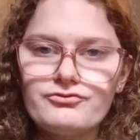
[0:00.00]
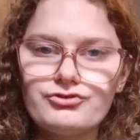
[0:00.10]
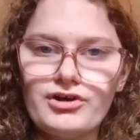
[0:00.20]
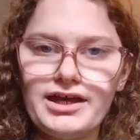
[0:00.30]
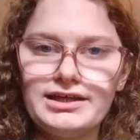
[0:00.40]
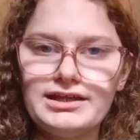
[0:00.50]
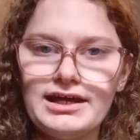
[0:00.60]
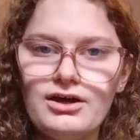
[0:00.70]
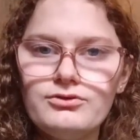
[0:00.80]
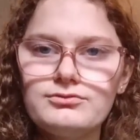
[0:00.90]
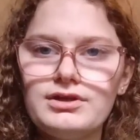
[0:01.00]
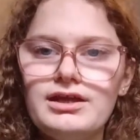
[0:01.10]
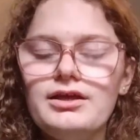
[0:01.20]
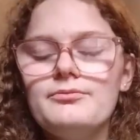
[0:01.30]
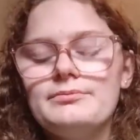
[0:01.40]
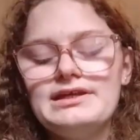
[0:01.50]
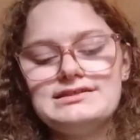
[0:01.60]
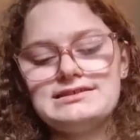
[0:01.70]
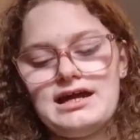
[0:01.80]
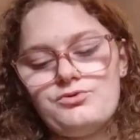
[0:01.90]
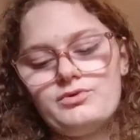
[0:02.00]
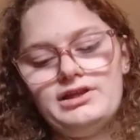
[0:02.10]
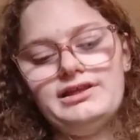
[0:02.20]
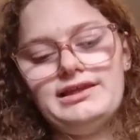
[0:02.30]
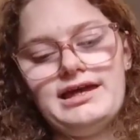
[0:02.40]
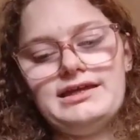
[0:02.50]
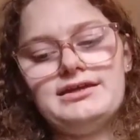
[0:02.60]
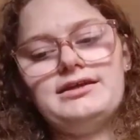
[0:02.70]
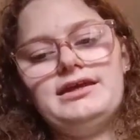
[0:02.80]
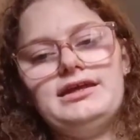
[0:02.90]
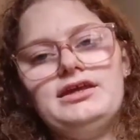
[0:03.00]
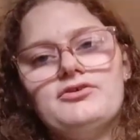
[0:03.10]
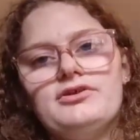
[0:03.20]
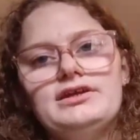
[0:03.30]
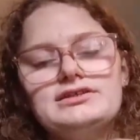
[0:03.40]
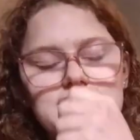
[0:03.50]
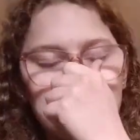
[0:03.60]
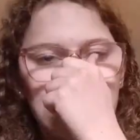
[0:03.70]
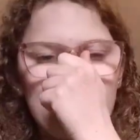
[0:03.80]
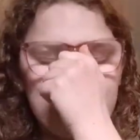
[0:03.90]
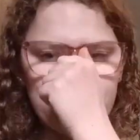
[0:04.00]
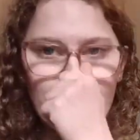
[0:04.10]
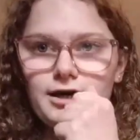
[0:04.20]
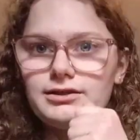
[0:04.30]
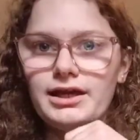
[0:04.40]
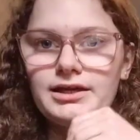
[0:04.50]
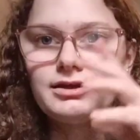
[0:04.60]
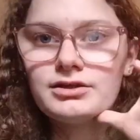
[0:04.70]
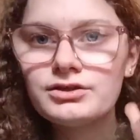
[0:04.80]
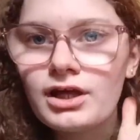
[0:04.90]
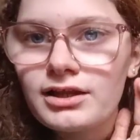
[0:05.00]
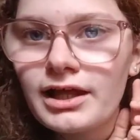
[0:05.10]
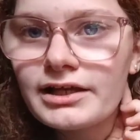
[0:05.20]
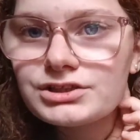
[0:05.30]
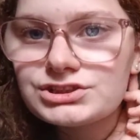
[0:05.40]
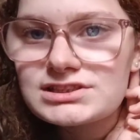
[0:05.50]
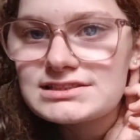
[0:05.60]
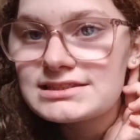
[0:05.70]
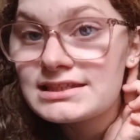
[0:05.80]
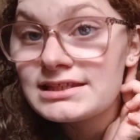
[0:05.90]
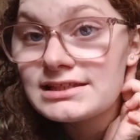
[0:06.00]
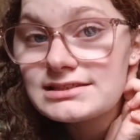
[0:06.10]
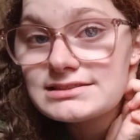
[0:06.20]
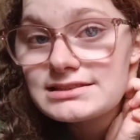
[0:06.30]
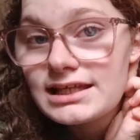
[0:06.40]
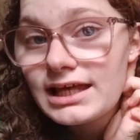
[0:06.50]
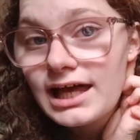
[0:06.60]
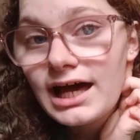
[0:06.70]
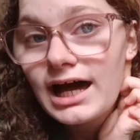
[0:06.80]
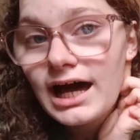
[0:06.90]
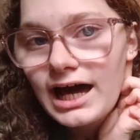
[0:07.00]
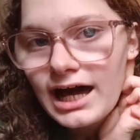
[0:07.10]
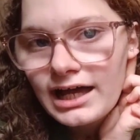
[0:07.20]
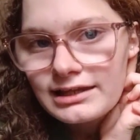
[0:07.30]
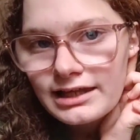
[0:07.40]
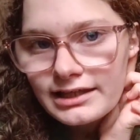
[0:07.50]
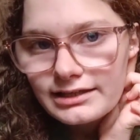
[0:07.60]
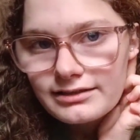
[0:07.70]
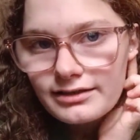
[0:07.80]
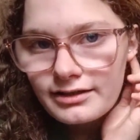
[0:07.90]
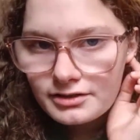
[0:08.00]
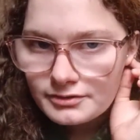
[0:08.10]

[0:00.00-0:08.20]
of trying it out because I really like earrings, but not like just these. I like